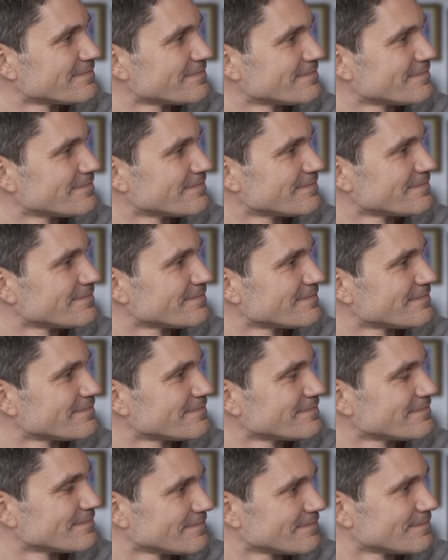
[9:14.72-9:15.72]

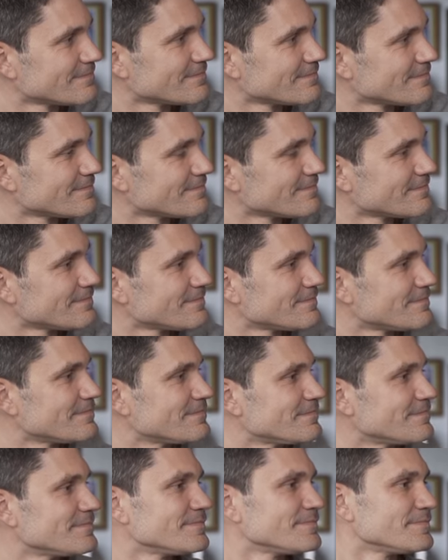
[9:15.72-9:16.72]

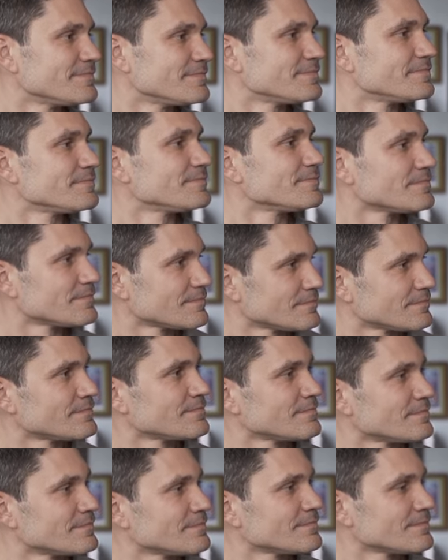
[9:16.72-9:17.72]

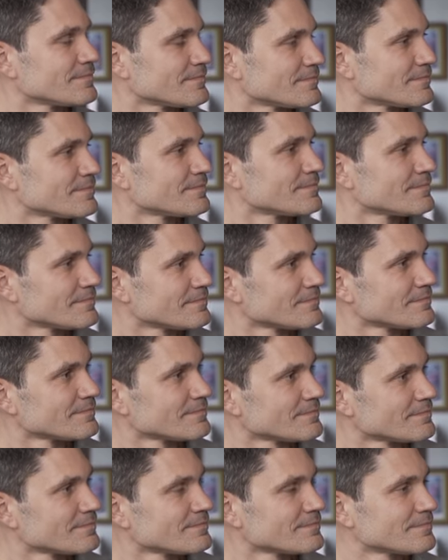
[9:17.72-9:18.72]

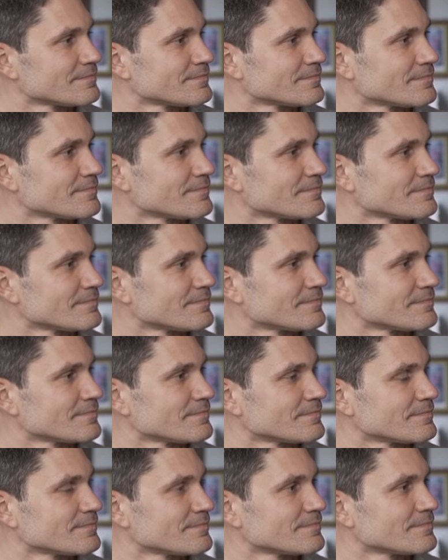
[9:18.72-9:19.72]

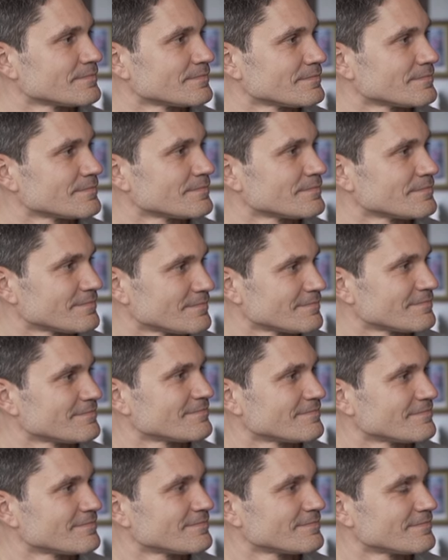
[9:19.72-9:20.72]

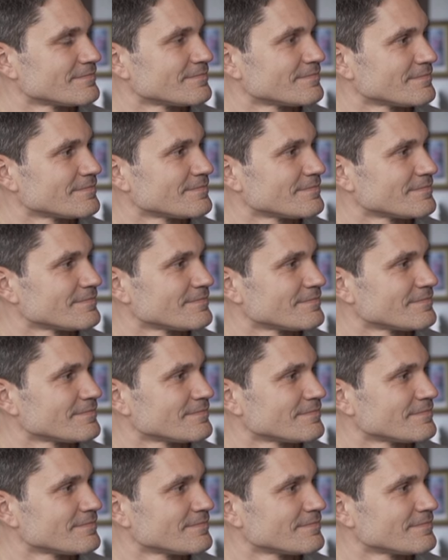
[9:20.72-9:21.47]
This person isn't speaking.